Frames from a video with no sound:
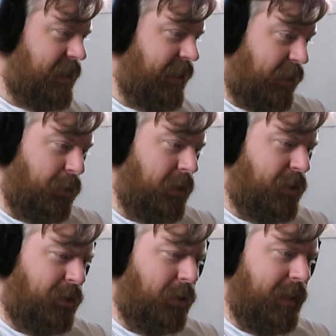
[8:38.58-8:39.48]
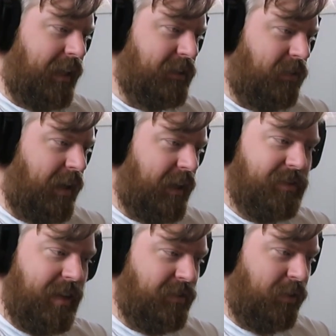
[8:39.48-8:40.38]
Including shortcuts, right? Because
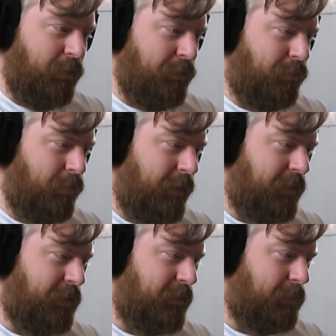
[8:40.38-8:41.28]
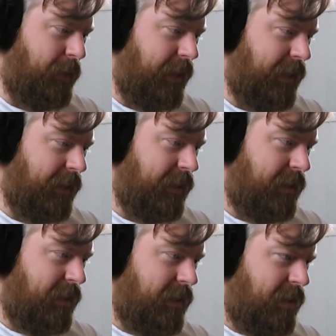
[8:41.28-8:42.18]
he hasn't gone through every switchback.
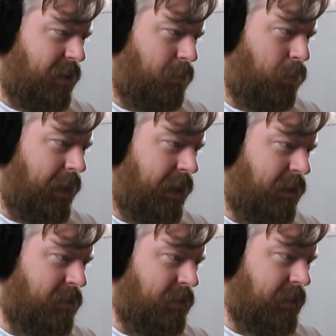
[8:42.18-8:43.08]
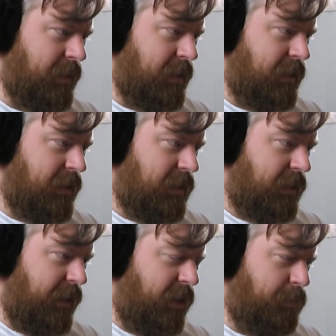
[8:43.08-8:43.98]
Oh, wow.
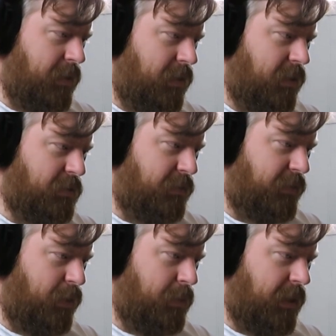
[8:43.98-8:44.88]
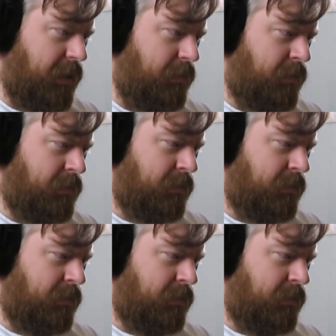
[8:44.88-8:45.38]
Yeah, I hope you're not claustrophobic anyway.